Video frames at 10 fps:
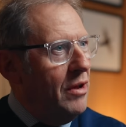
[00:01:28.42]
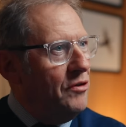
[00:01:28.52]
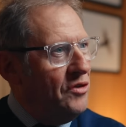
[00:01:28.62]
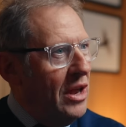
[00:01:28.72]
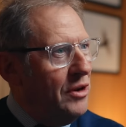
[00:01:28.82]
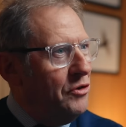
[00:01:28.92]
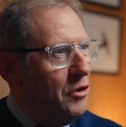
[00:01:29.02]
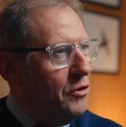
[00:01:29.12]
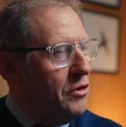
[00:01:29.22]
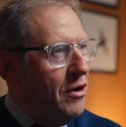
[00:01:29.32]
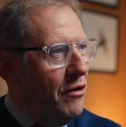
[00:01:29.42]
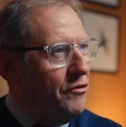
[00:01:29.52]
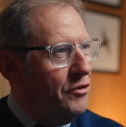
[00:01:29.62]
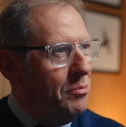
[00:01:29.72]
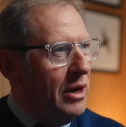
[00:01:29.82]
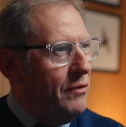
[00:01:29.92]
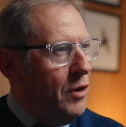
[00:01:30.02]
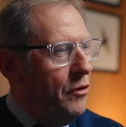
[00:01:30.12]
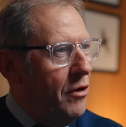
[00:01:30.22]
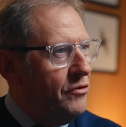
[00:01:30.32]
And selling shotgun cartridges, believe it
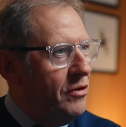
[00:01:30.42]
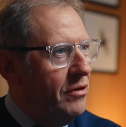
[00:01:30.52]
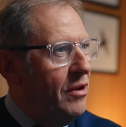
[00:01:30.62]
or not,